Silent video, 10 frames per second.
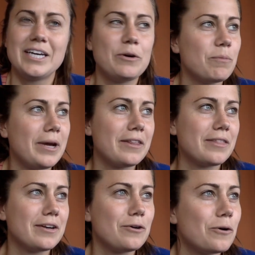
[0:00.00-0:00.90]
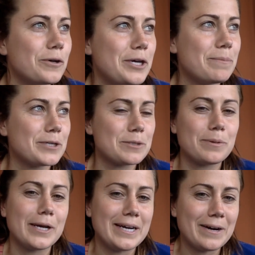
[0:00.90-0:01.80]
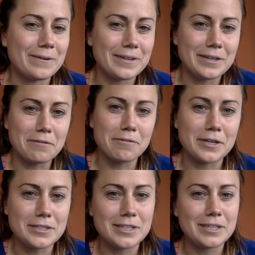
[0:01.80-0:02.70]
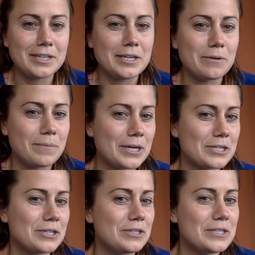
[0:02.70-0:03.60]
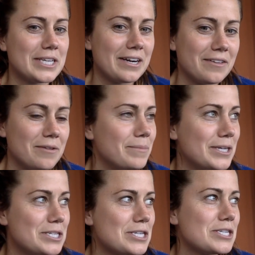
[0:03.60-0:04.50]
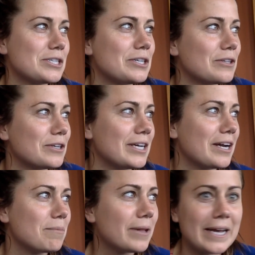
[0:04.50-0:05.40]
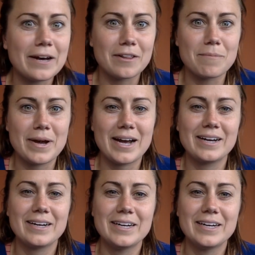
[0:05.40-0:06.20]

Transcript: he would make the goalkeepers play out, and if they didn't, he would make sure you sat on the bench until you learned how to play out of the back.